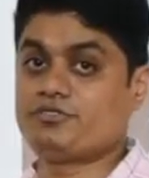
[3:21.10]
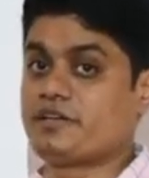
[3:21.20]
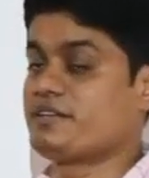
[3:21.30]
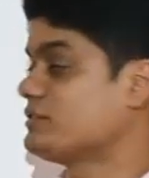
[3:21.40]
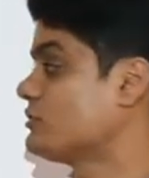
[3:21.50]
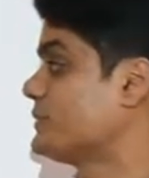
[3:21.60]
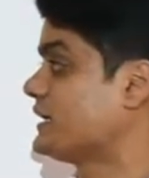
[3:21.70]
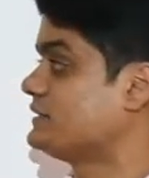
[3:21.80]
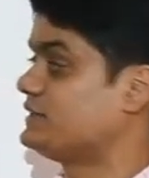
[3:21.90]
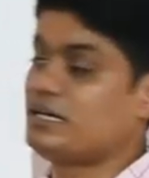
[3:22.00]
reason code
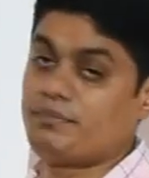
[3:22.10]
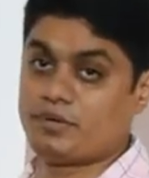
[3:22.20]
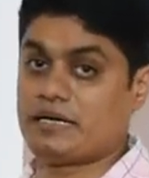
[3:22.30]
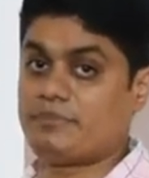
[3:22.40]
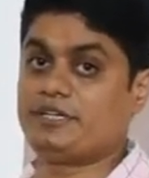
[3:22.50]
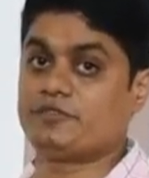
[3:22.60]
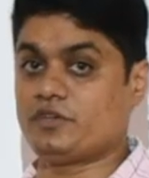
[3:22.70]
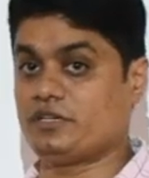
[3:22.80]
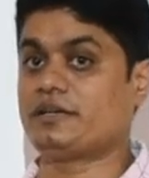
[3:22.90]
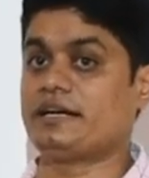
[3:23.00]
back and the probability of
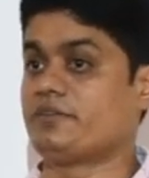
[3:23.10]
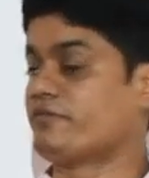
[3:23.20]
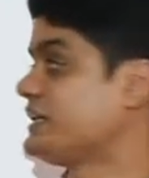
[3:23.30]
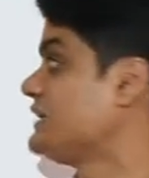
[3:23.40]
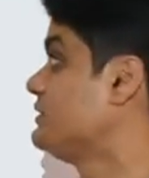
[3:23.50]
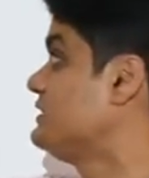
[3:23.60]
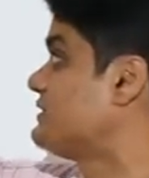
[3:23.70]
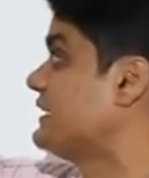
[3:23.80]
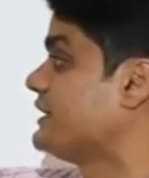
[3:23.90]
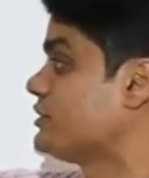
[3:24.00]
one random variable
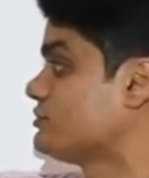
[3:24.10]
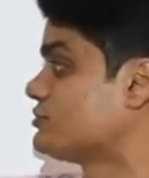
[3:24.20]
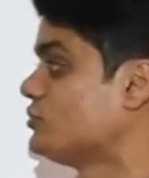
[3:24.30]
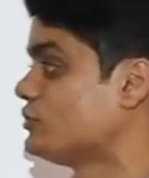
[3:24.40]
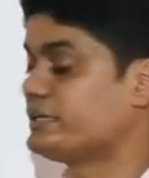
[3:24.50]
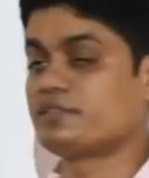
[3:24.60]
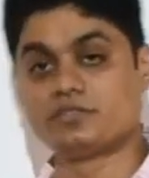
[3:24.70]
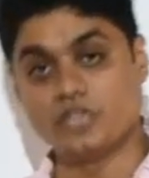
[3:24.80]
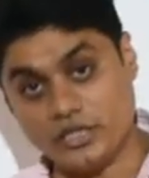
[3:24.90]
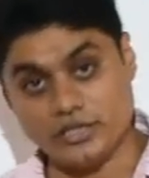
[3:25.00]
is negative, so it
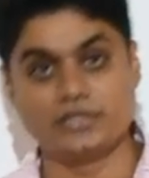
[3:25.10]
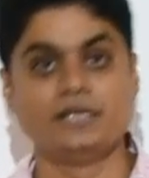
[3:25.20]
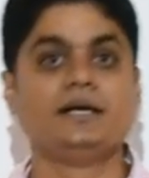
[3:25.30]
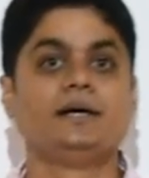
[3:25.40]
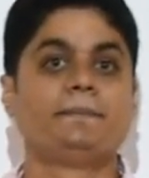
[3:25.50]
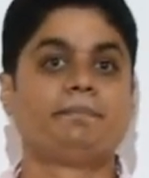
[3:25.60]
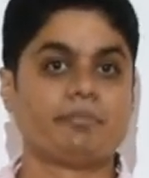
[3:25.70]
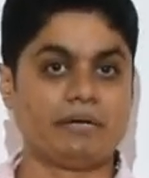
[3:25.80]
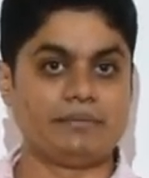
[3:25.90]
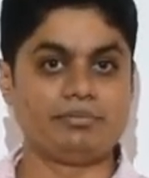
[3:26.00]
is not
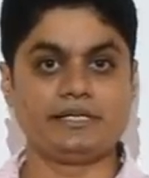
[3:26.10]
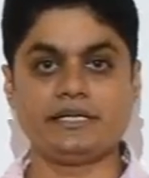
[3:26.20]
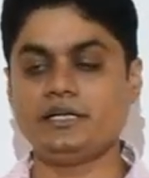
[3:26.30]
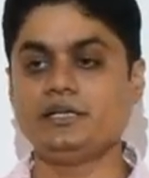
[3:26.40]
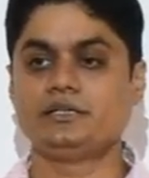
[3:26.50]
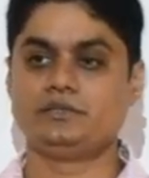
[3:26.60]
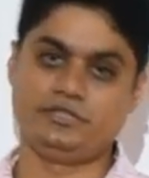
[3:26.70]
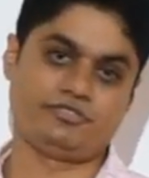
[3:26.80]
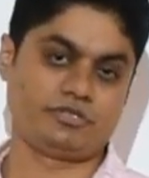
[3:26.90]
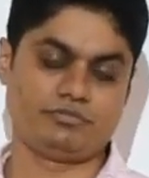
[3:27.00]
probability
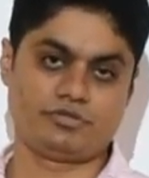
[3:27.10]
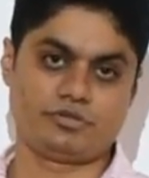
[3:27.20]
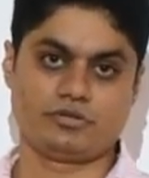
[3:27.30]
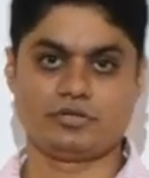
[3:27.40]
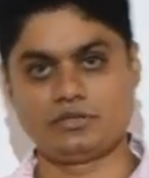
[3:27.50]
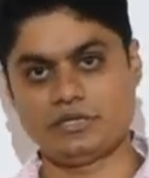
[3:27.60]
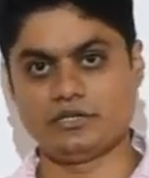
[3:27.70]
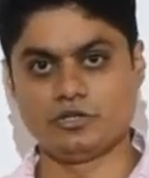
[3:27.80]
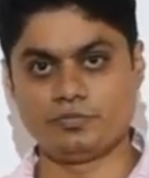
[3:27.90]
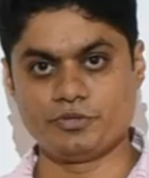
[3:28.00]
distribution.
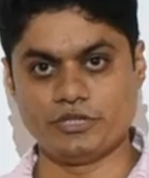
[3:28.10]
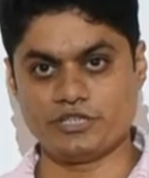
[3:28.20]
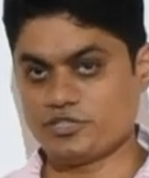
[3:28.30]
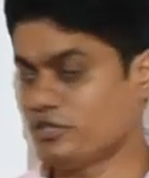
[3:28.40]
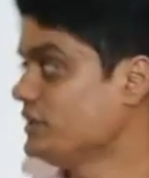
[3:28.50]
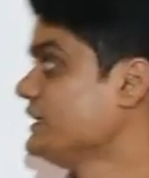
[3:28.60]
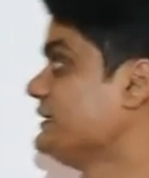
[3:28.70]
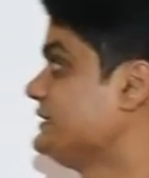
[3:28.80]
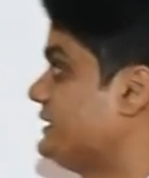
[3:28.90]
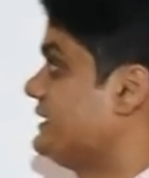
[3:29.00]
I hope you
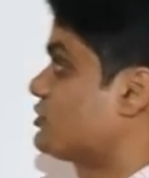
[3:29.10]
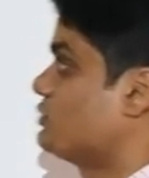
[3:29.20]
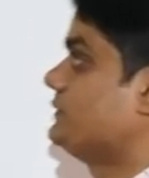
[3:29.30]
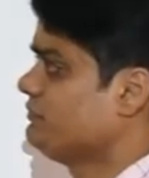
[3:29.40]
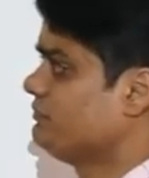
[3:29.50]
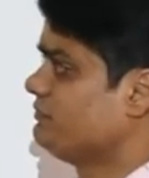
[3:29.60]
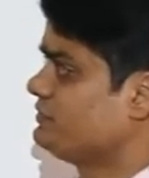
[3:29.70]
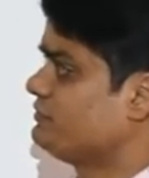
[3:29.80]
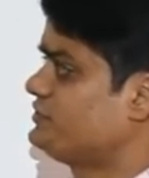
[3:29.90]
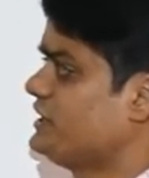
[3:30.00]
understood. Yeah, next one.
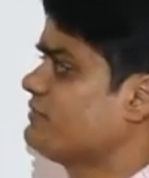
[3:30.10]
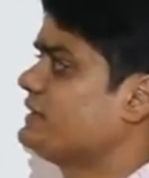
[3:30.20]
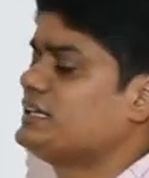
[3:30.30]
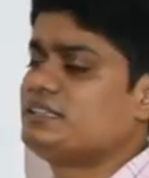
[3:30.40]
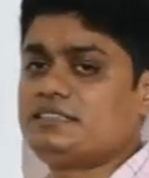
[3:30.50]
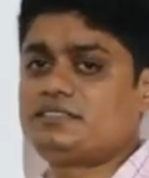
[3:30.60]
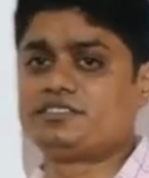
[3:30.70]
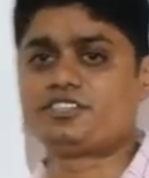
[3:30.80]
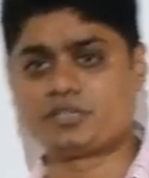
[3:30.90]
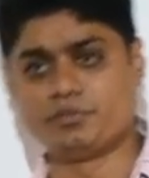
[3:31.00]
Check whether this
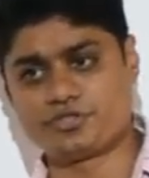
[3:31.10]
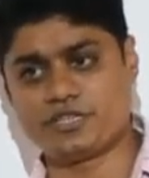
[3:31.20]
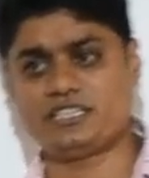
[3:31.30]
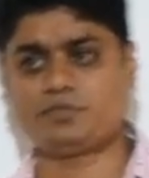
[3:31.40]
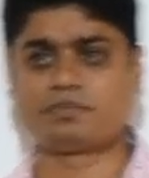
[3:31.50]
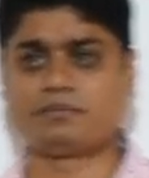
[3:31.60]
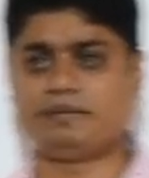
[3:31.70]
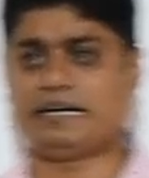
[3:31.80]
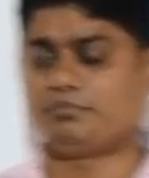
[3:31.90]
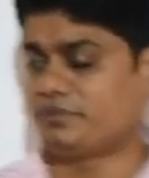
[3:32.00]
distribution is
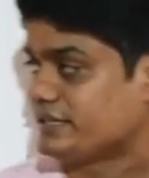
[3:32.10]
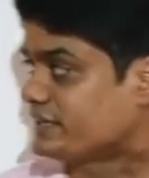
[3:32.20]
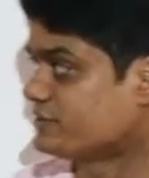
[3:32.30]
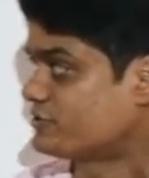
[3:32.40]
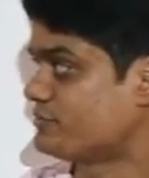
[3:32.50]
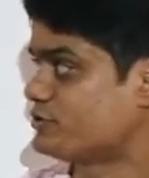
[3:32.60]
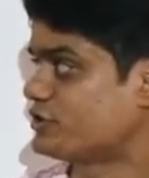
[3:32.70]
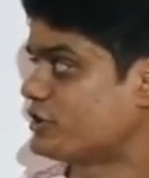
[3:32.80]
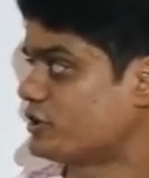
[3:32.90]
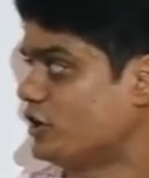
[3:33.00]
probability
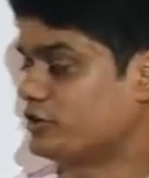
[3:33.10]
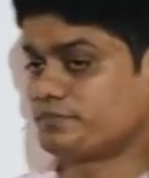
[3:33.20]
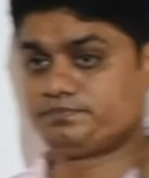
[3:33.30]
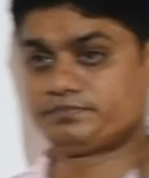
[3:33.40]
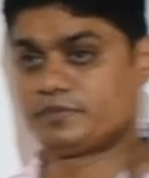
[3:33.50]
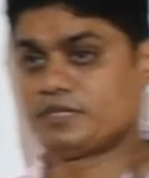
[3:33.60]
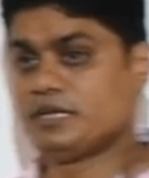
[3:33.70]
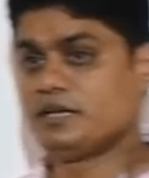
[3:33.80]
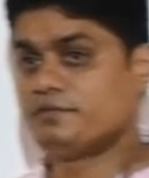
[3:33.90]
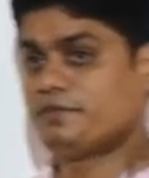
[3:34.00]
distribution or not.
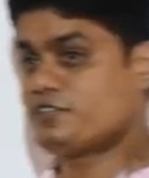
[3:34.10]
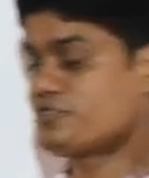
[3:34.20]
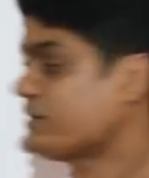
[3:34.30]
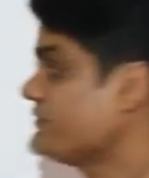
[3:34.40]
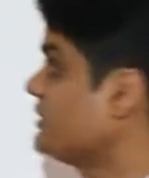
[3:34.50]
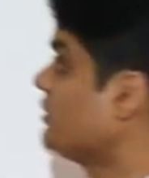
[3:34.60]
First check whether